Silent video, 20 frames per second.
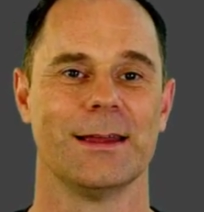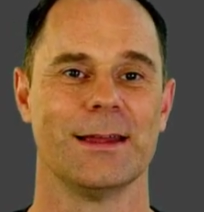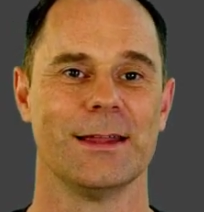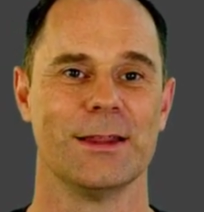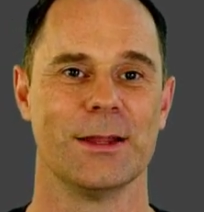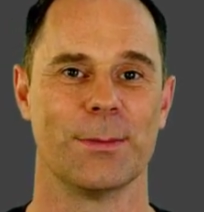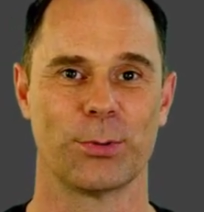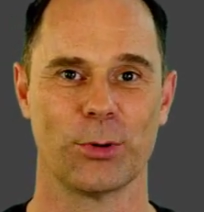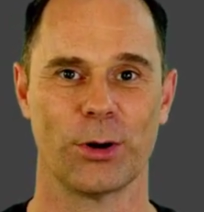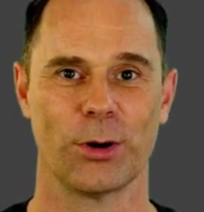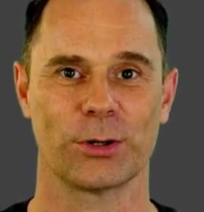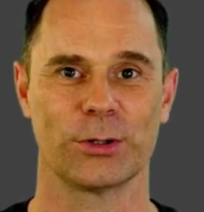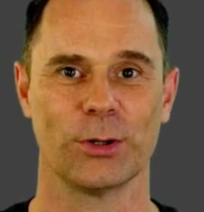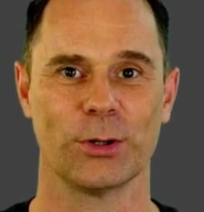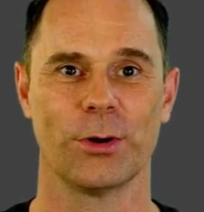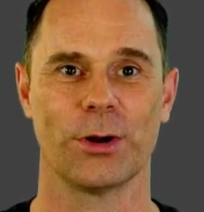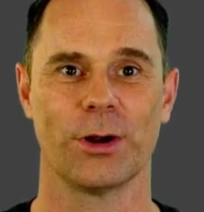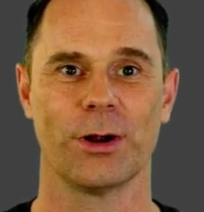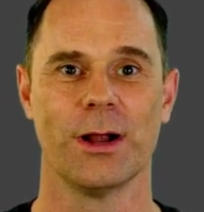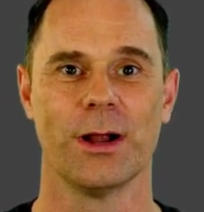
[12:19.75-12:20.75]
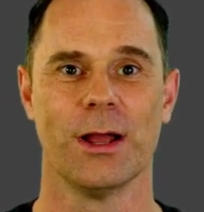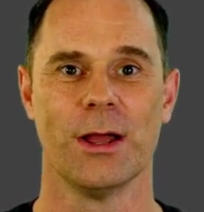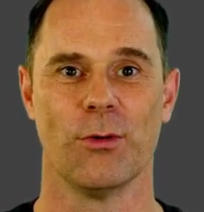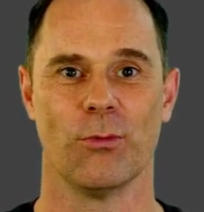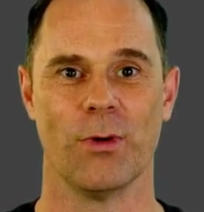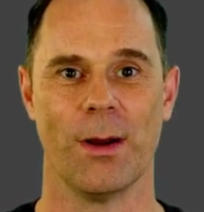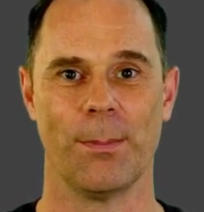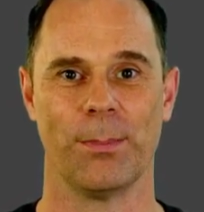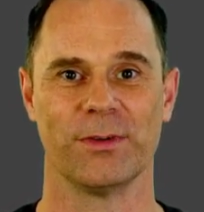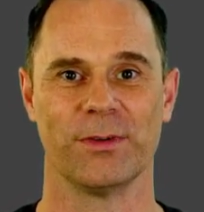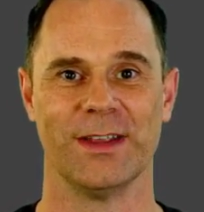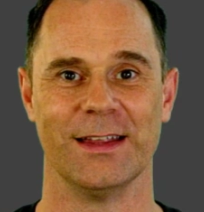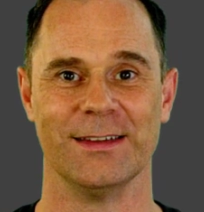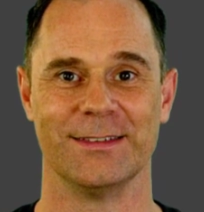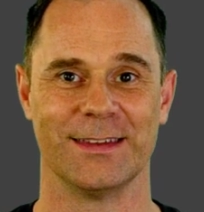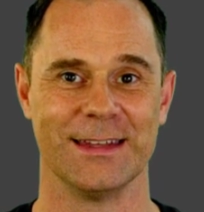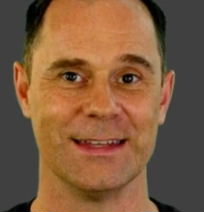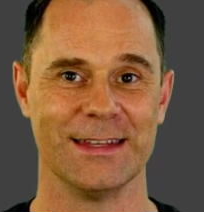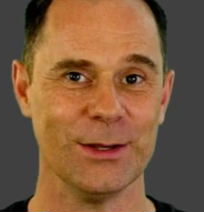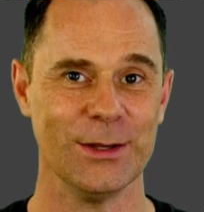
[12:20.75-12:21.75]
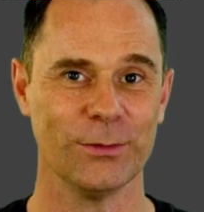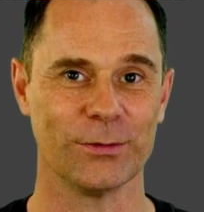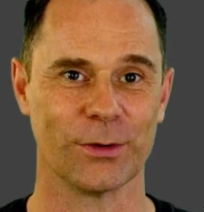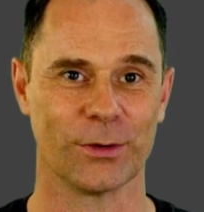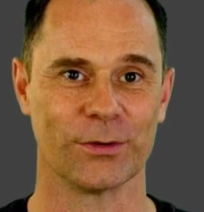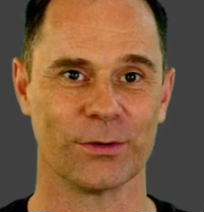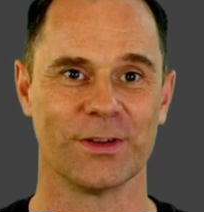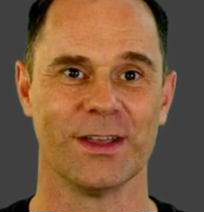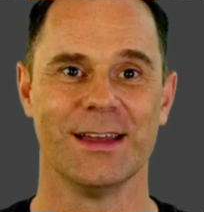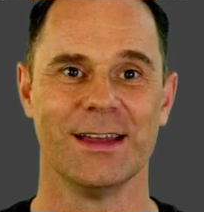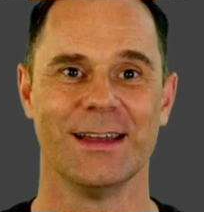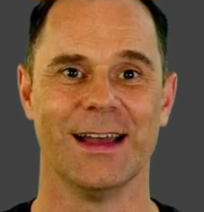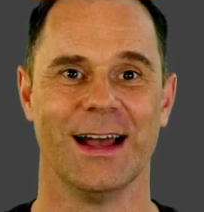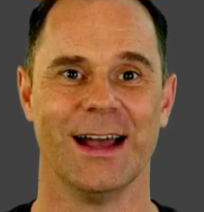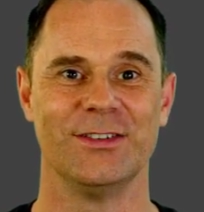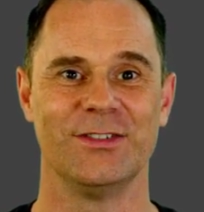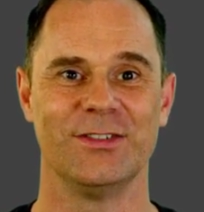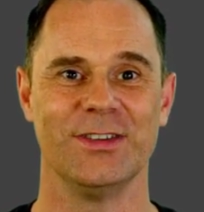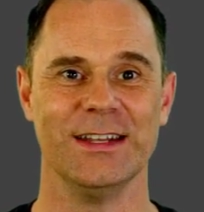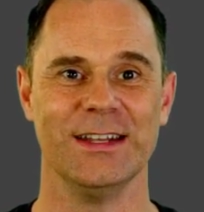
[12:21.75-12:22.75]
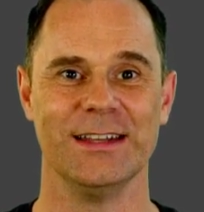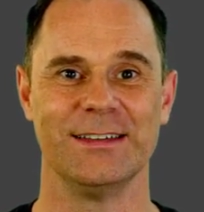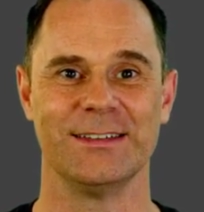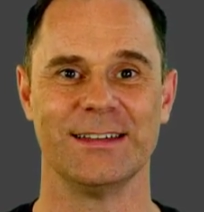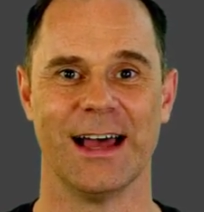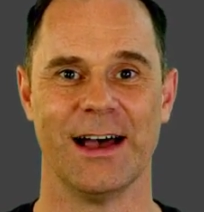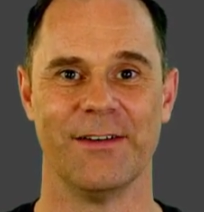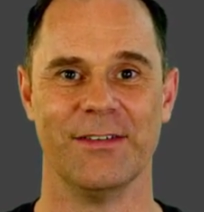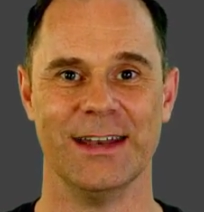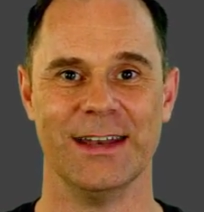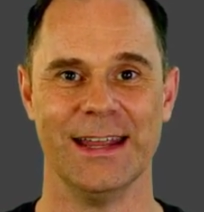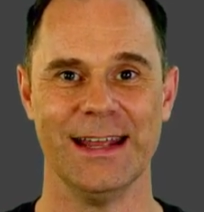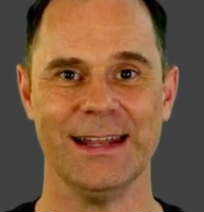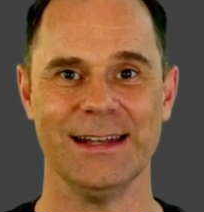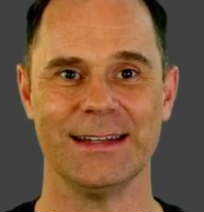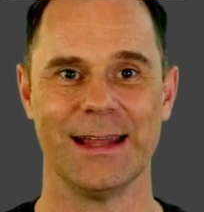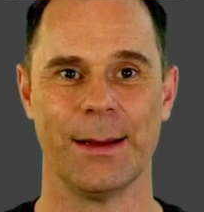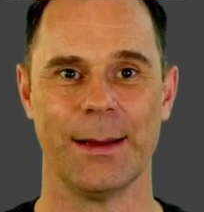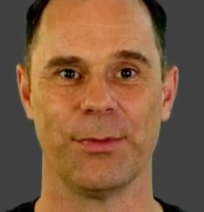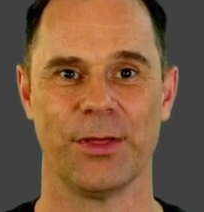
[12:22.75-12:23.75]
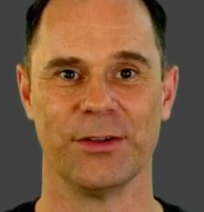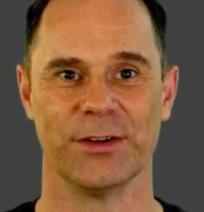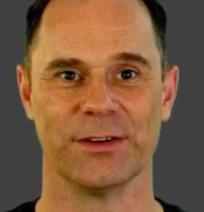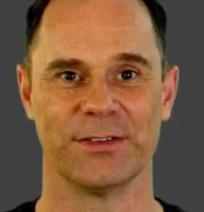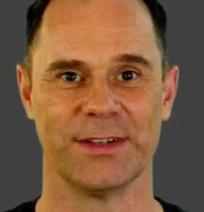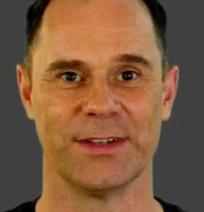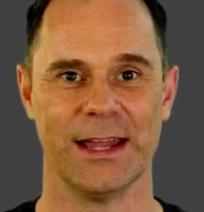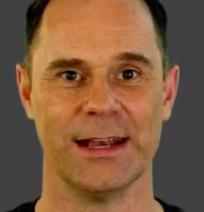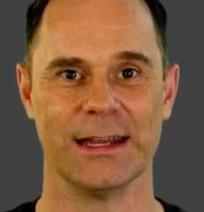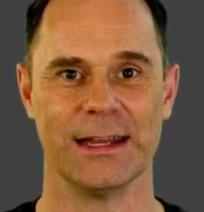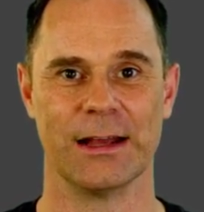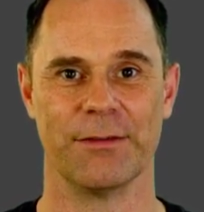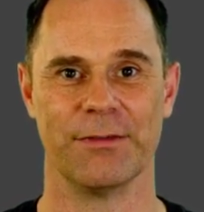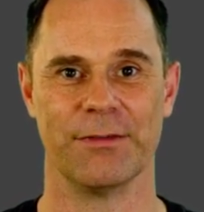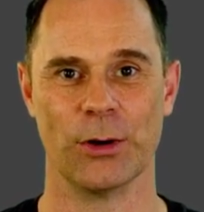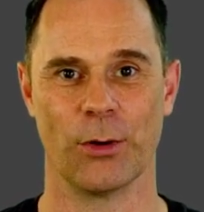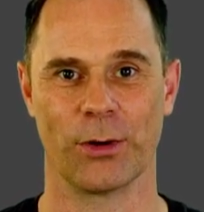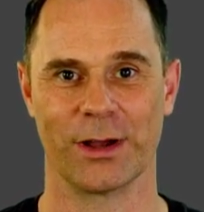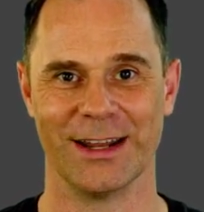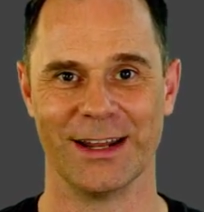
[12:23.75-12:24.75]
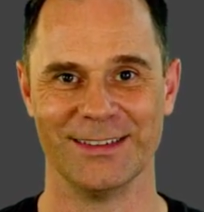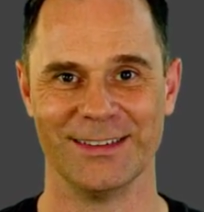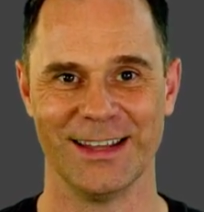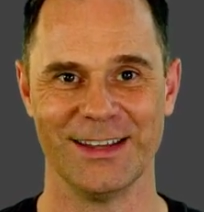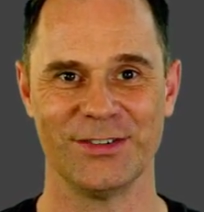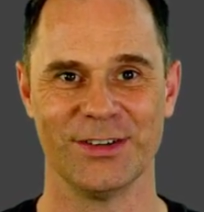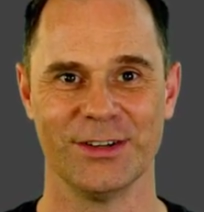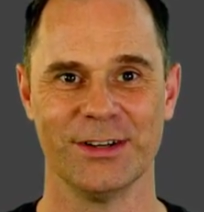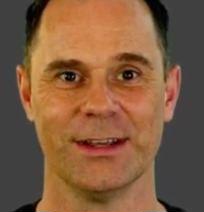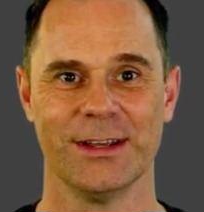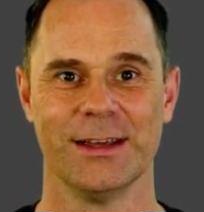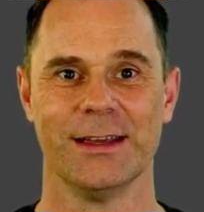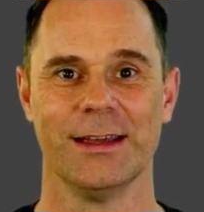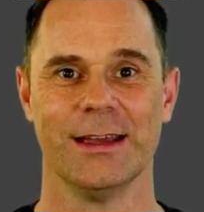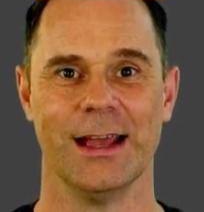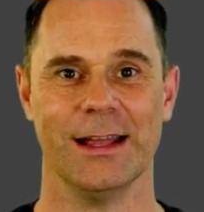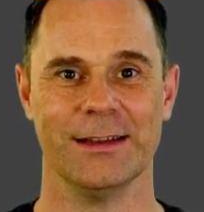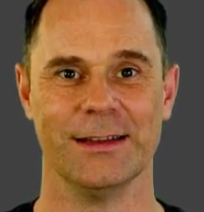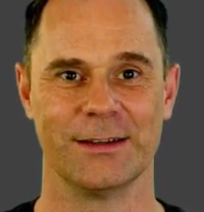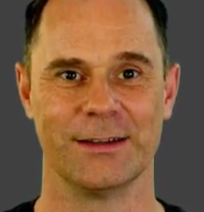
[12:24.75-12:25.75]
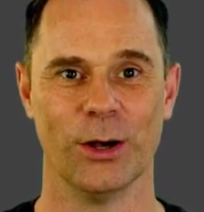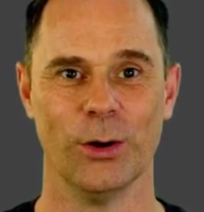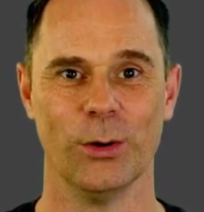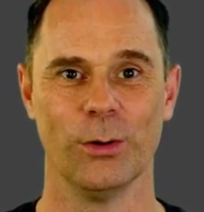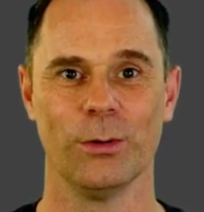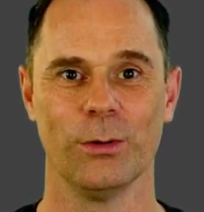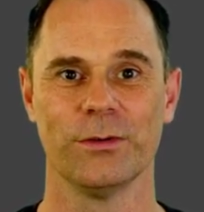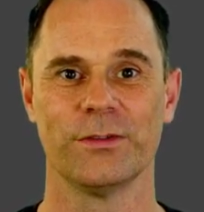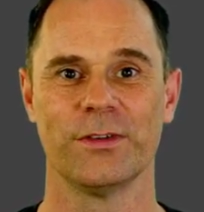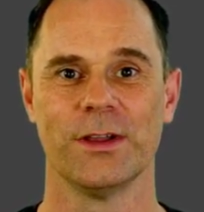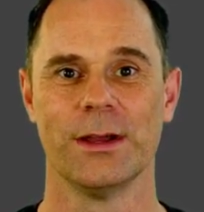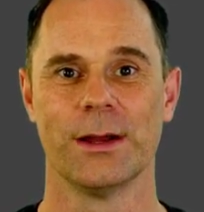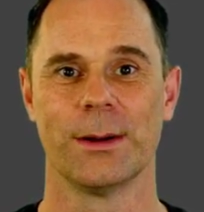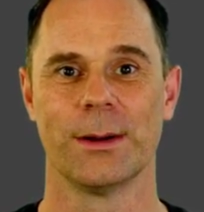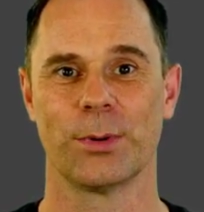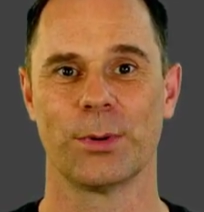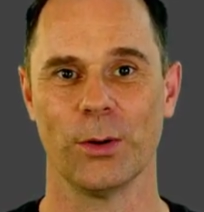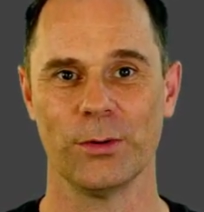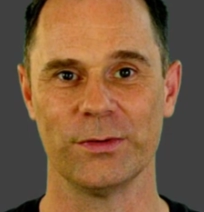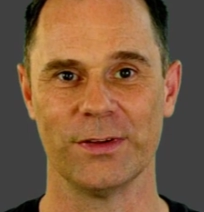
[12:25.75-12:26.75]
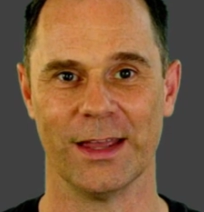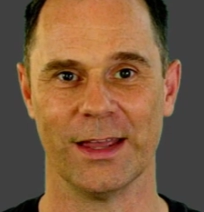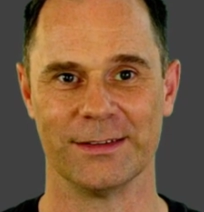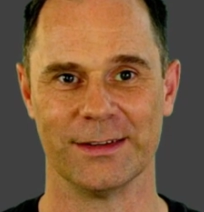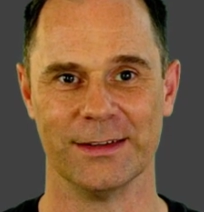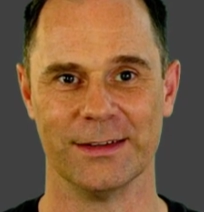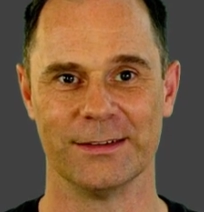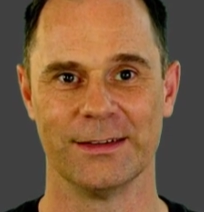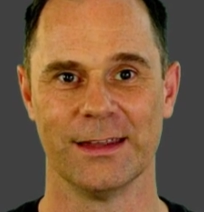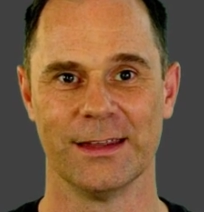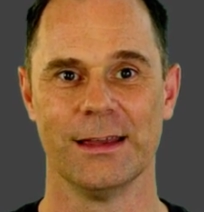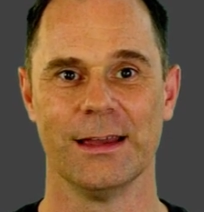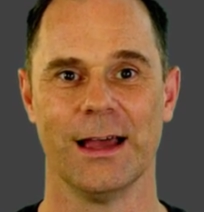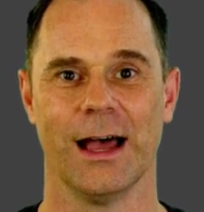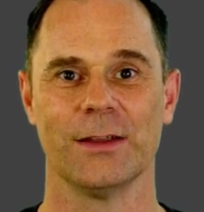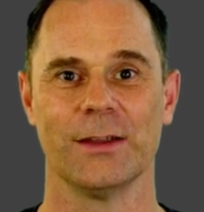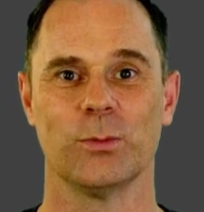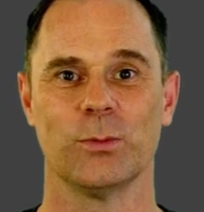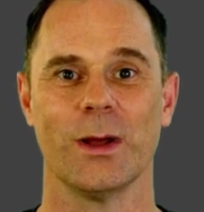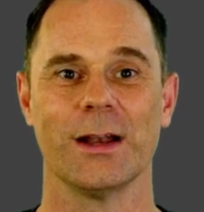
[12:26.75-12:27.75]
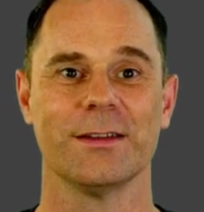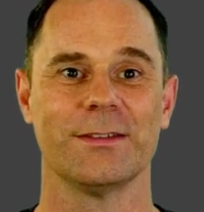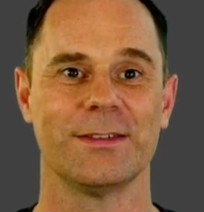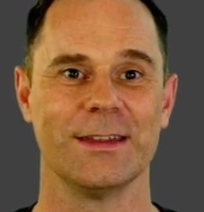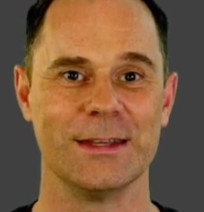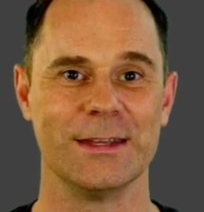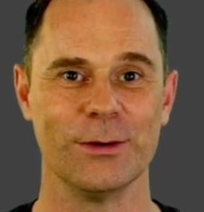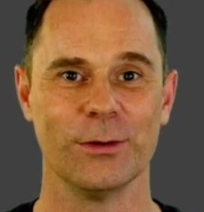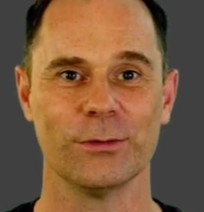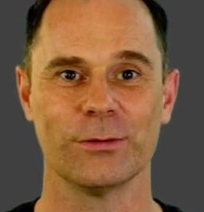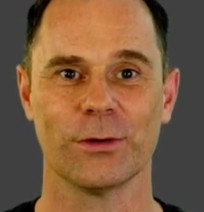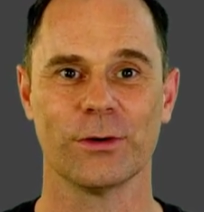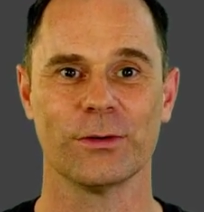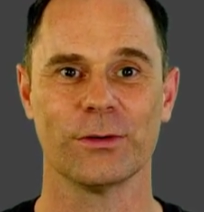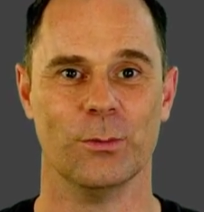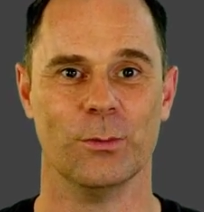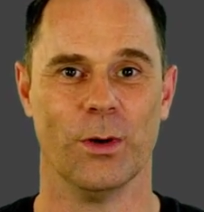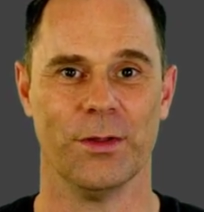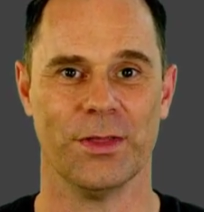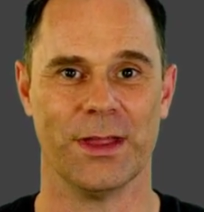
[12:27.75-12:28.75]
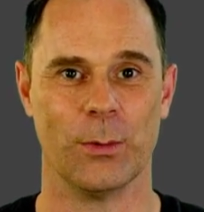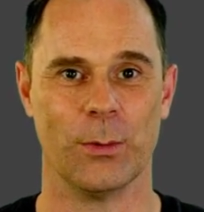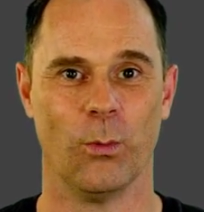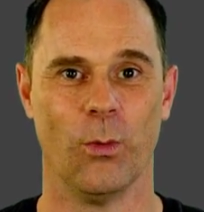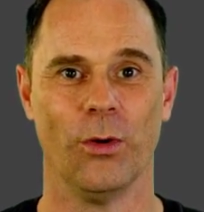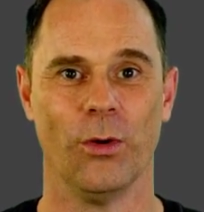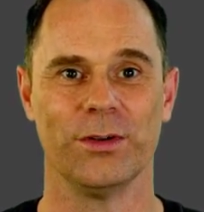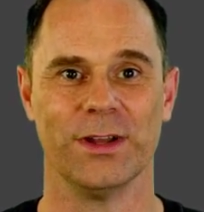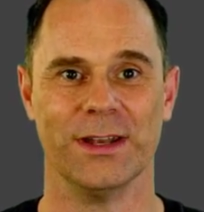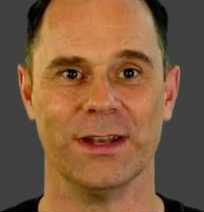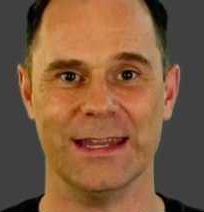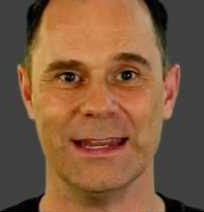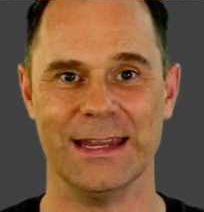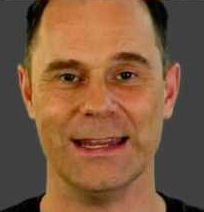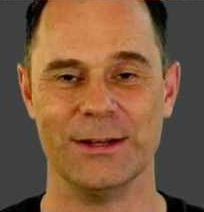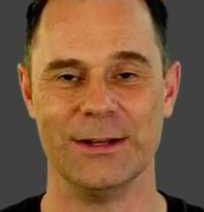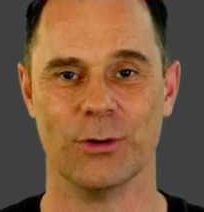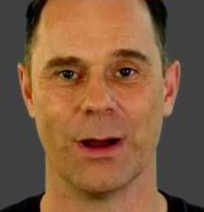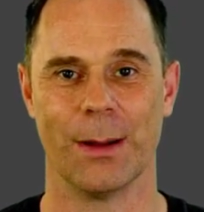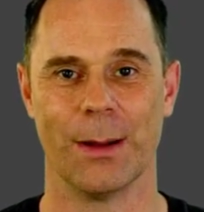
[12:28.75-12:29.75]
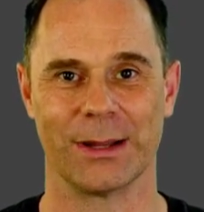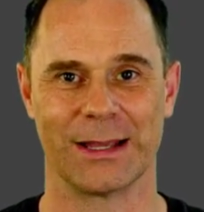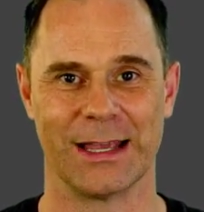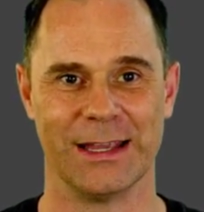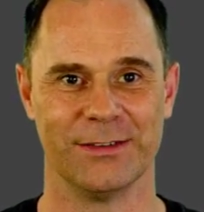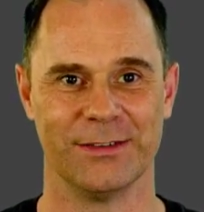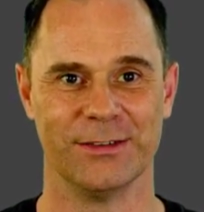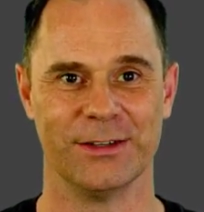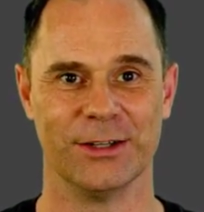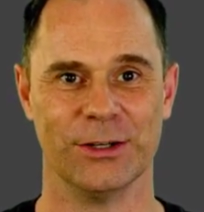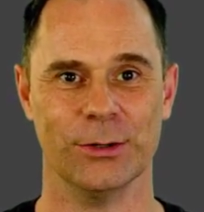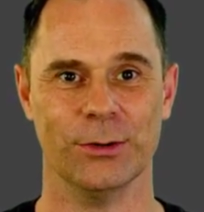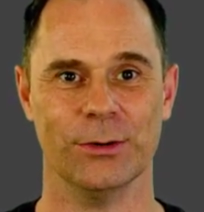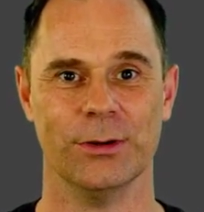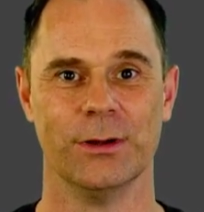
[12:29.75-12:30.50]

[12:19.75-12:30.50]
The product owner represents the users, and she needs to have an in-depth understanding of the organization, its goals, processes, as well as the users and what they want and need your application to do.